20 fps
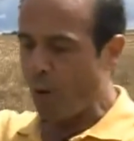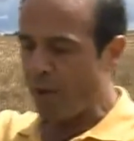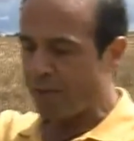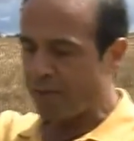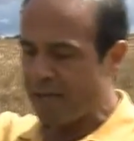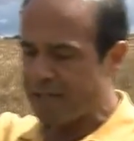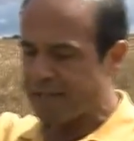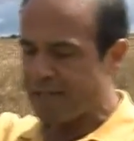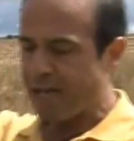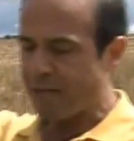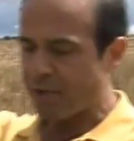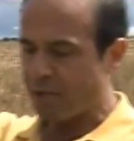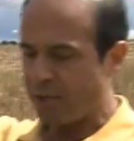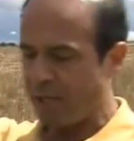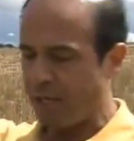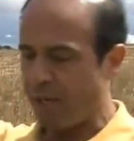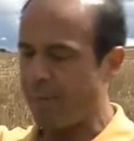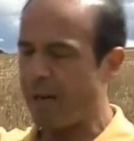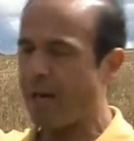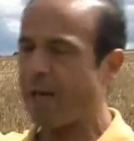What that's
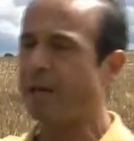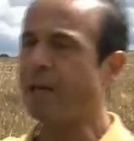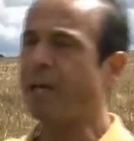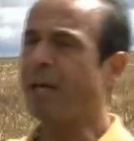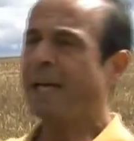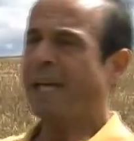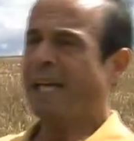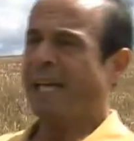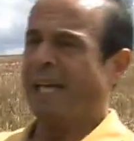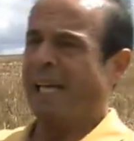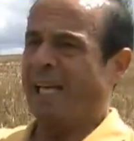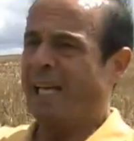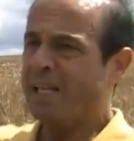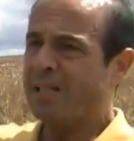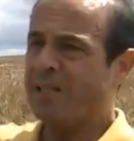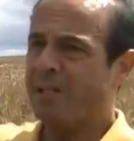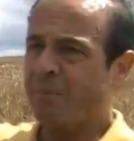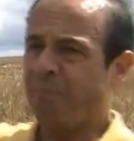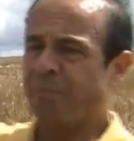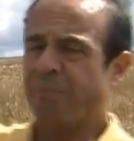actually about
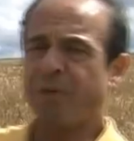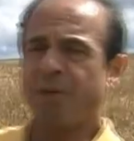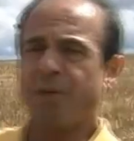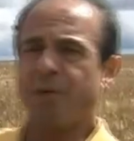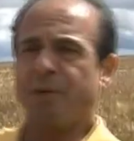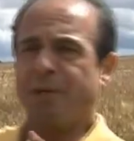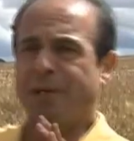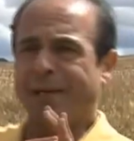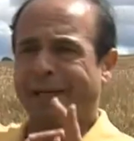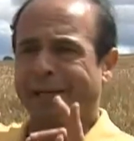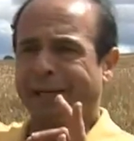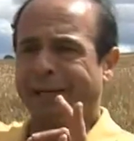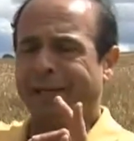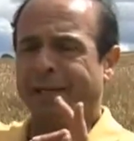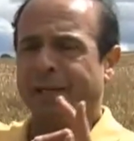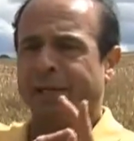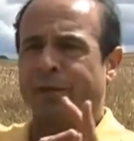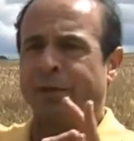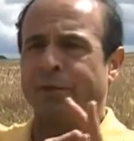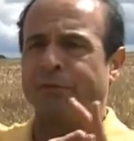is
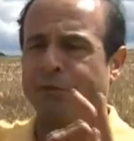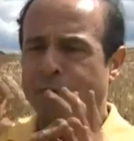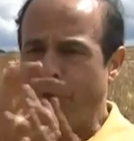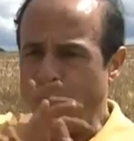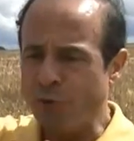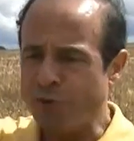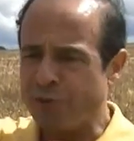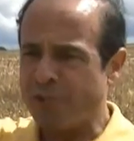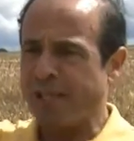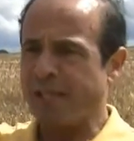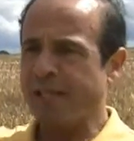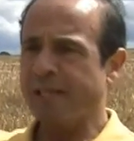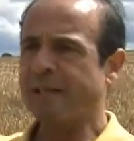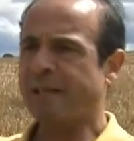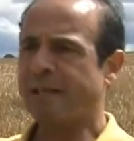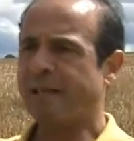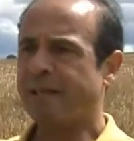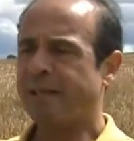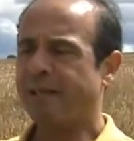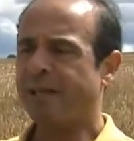fusing
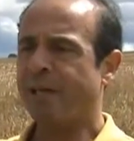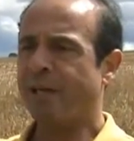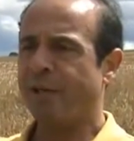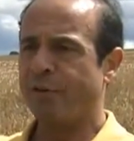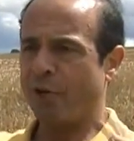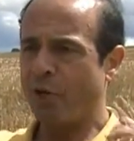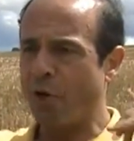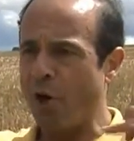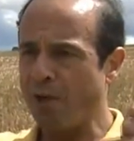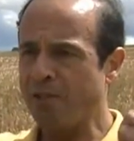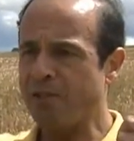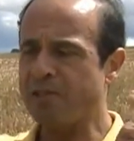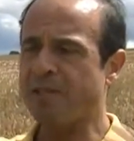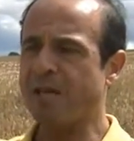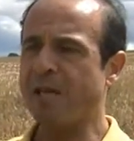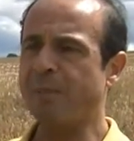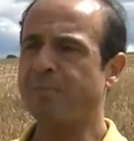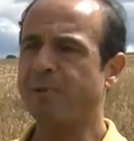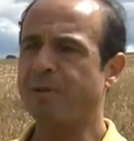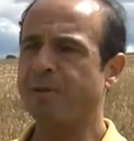the
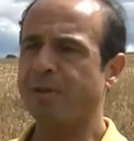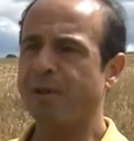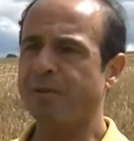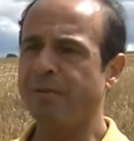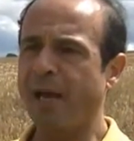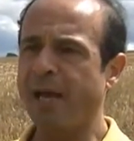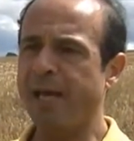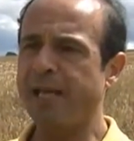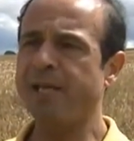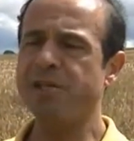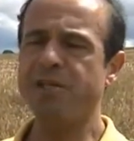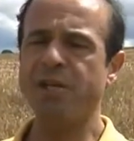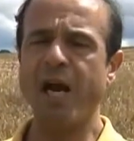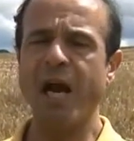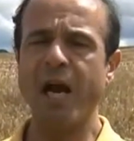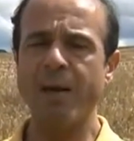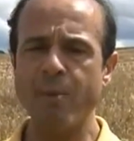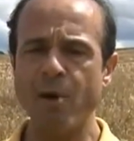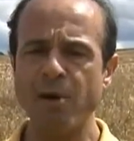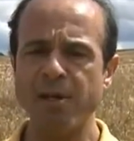concept of energy
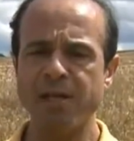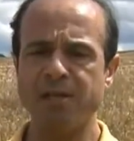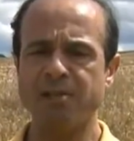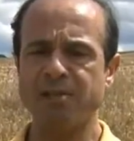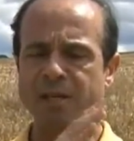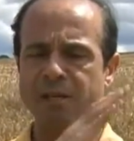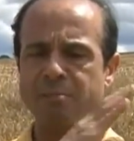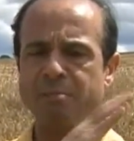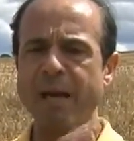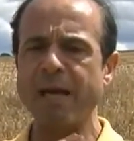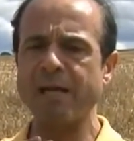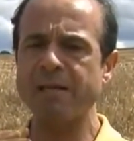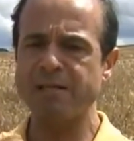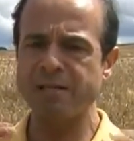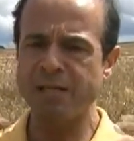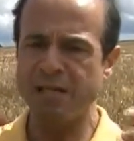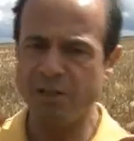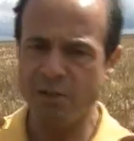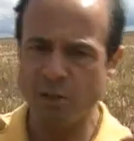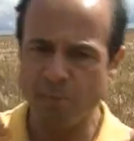harmonics and
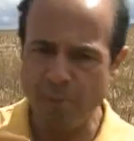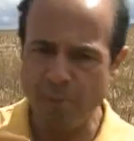balance in